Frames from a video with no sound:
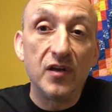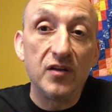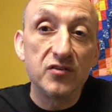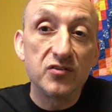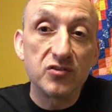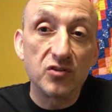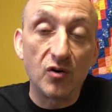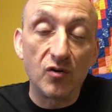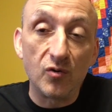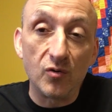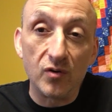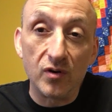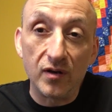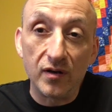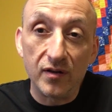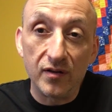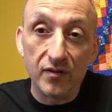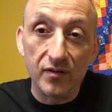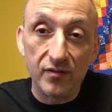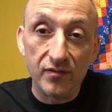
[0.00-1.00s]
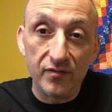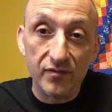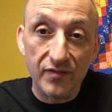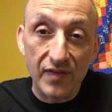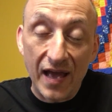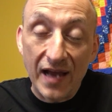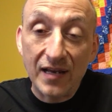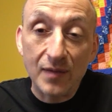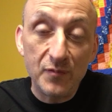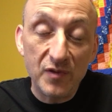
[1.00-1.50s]
So
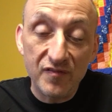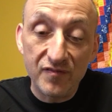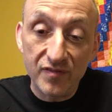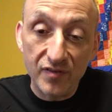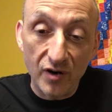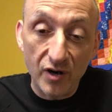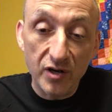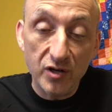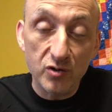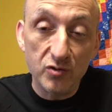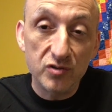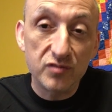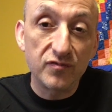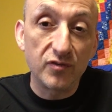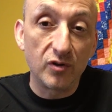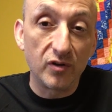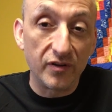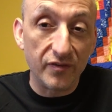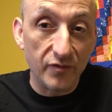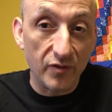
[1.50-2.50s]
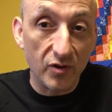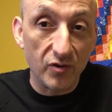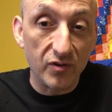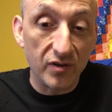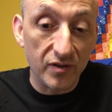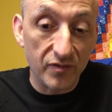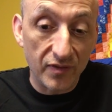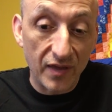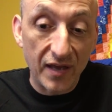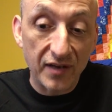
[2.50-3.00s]
that can be very useful
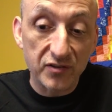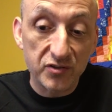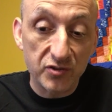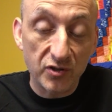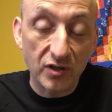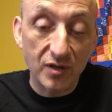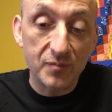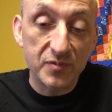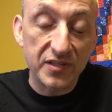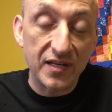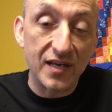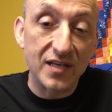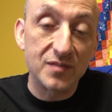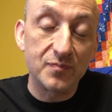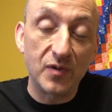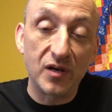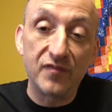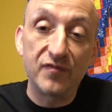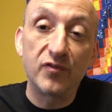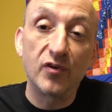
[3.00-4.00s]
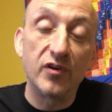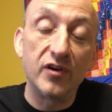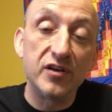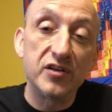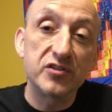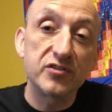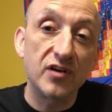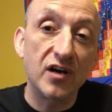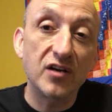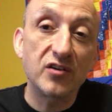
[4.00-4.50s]
in that circumstance, but for the
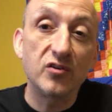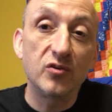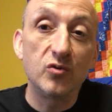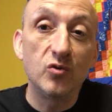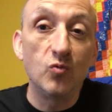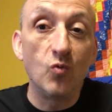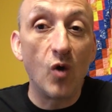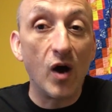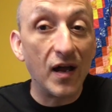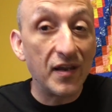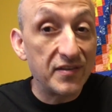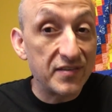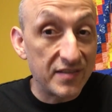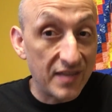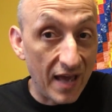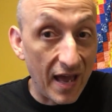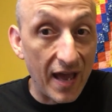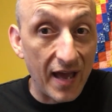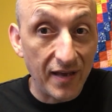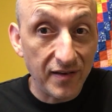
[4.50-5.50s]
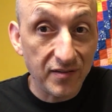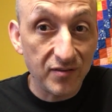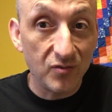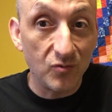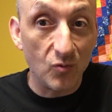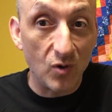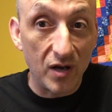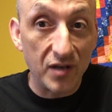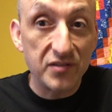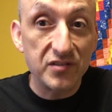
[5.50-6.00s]
instructor who wants
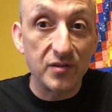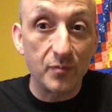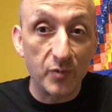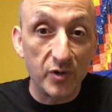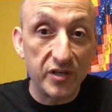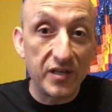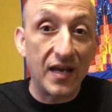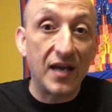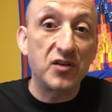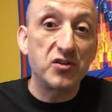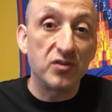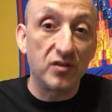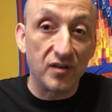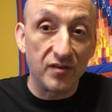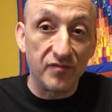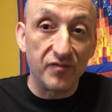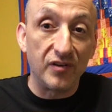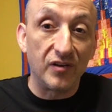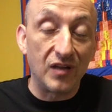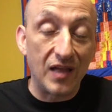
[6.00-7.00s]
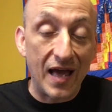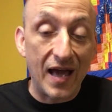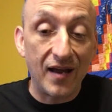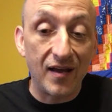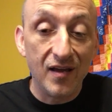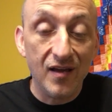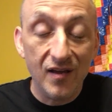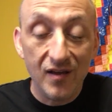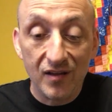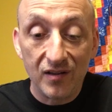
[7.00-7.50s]
the protection of the
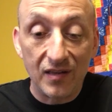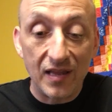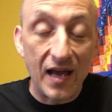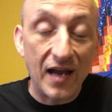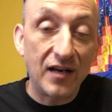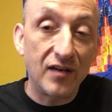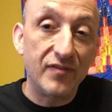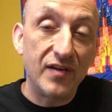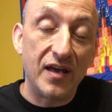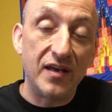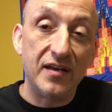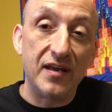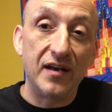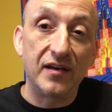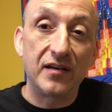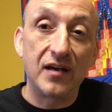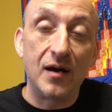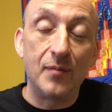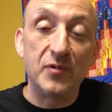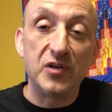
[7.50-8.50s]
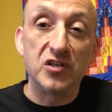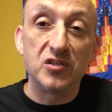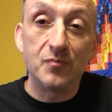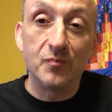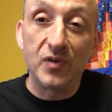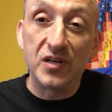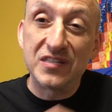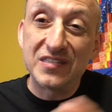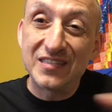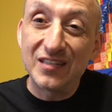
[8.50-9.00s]
lack of head-to-head competition,
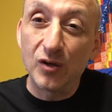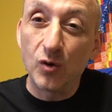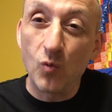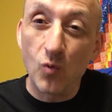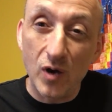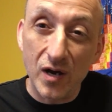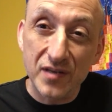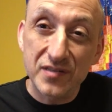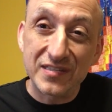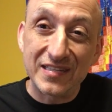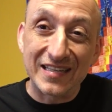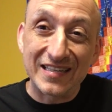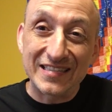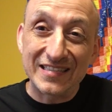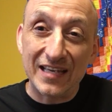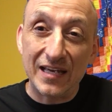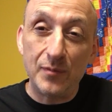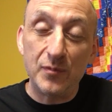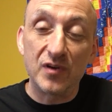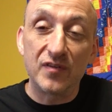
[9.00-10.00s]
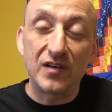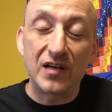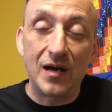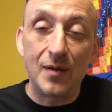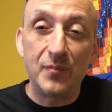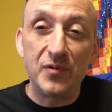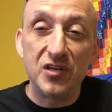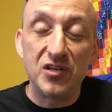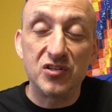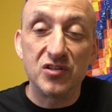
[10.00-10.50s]
but still wants the excitement of
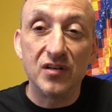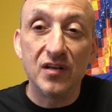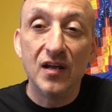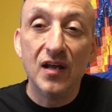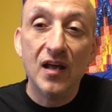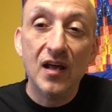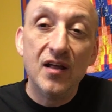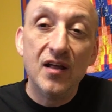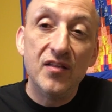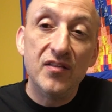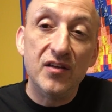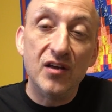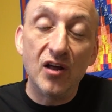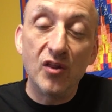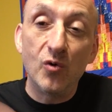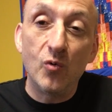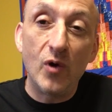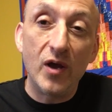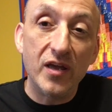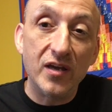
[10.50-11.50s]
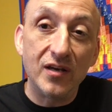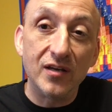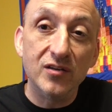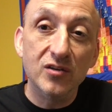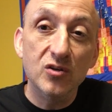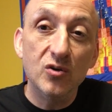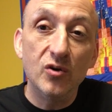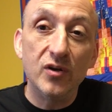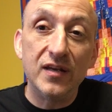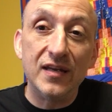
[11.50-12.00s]
competition, the other way you can
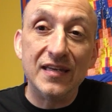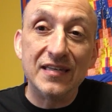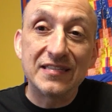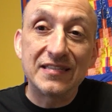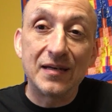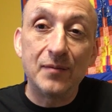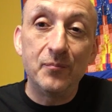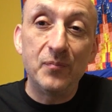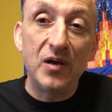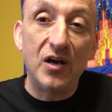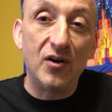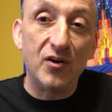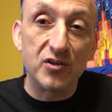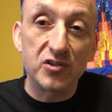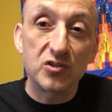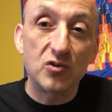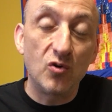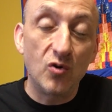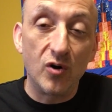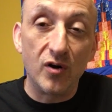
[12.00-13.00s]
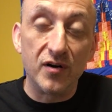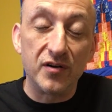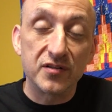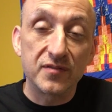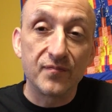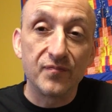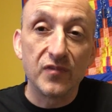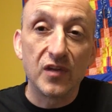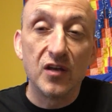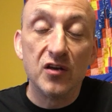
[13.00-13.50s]
do it is compare scores.
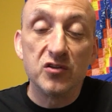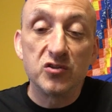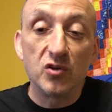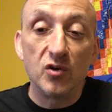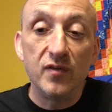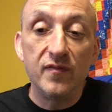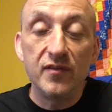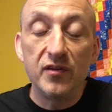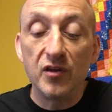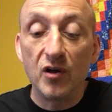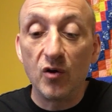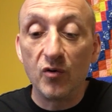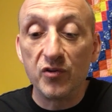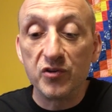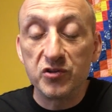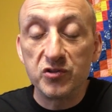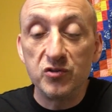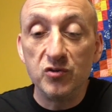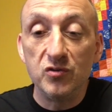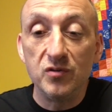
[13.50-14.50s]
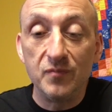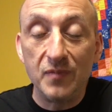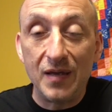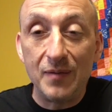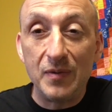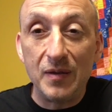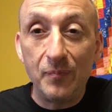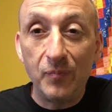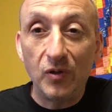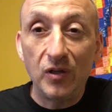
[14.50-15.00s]
So even though the student may
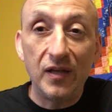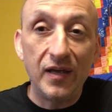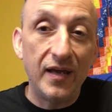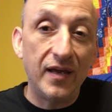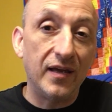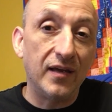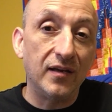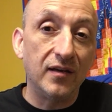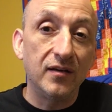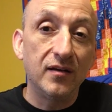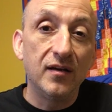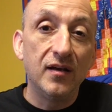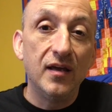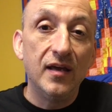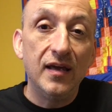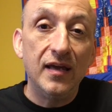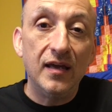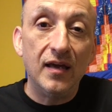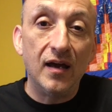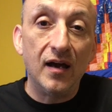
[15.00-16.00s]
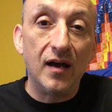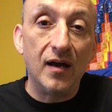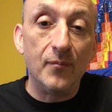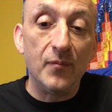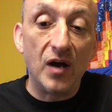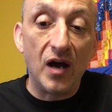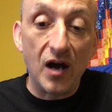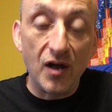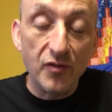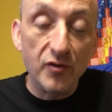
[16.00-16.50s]
be playing
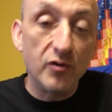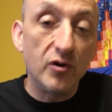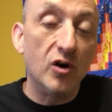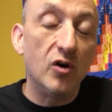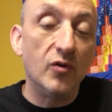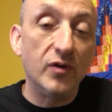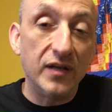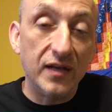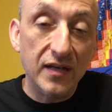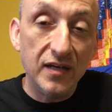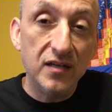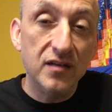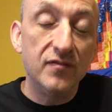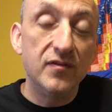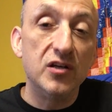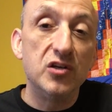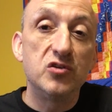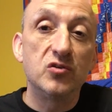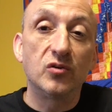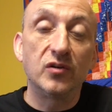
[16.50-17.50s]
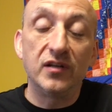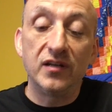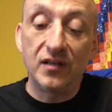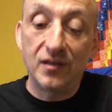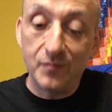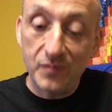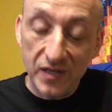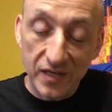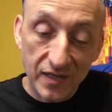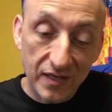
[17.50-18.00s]
on their own individually,
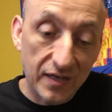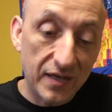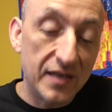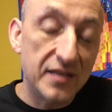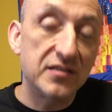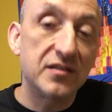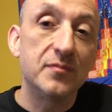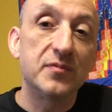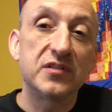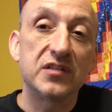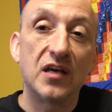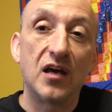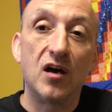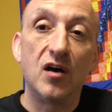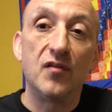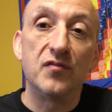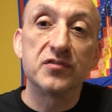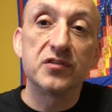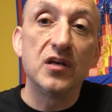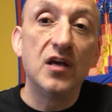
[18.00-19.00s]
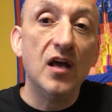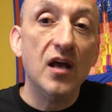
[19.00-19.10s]
competing against themselves,